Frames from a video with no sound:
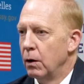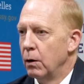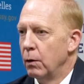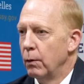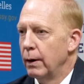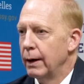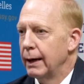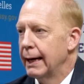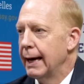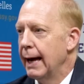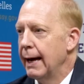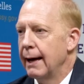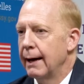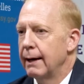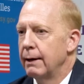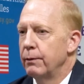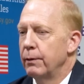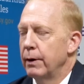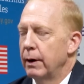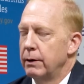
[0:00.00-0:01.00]
Well, again,
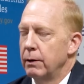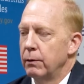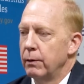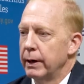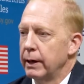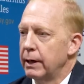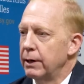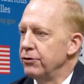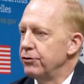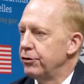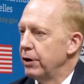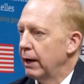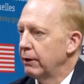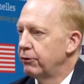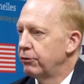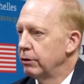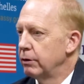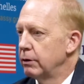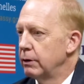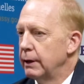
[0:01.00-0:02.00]
I don't want to
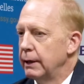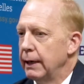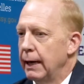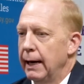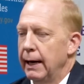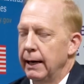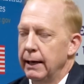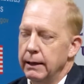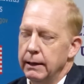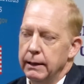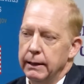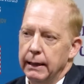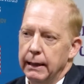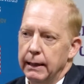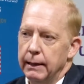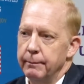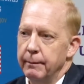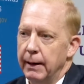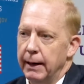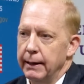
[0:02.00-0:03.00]
conjecture, and
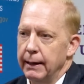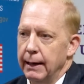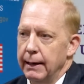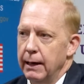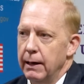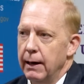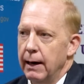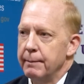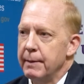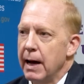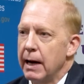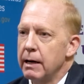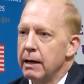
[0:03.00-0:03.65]
I'm not